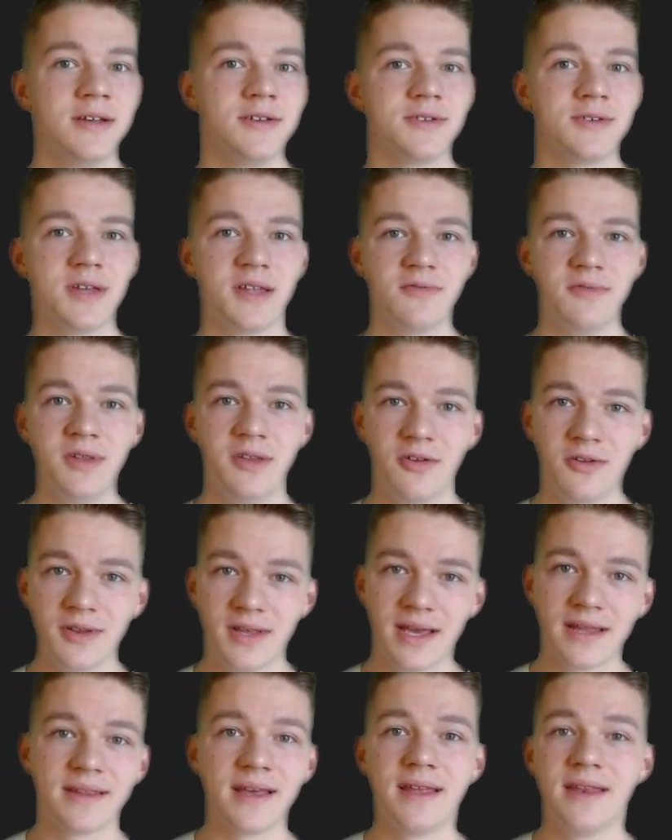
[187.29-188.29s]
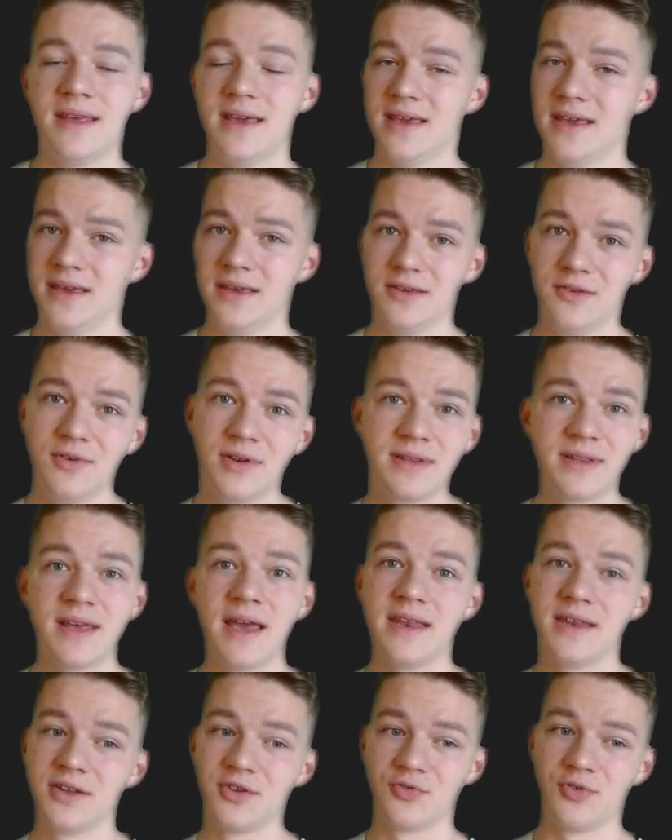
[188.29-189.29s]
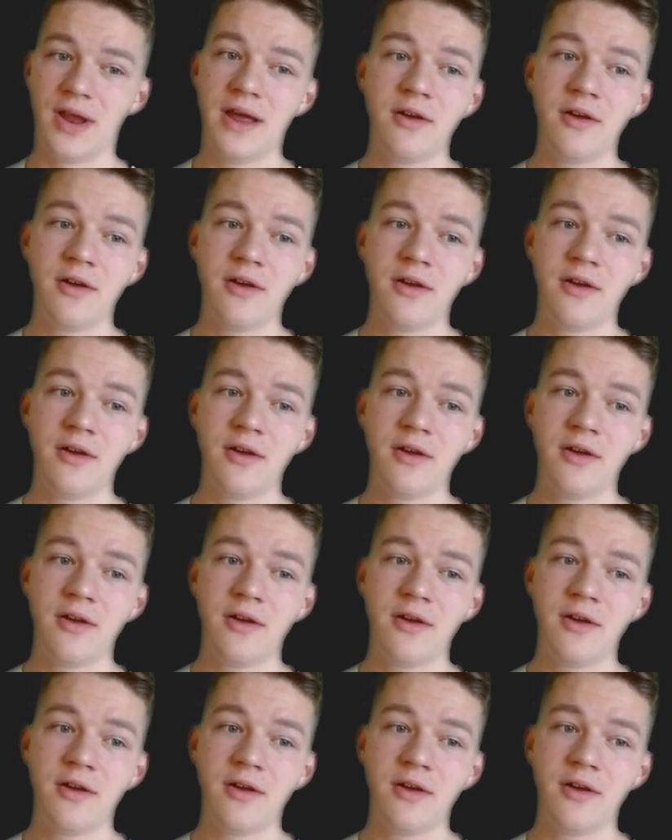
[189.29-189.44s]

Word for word: so that we don't get any Unity editor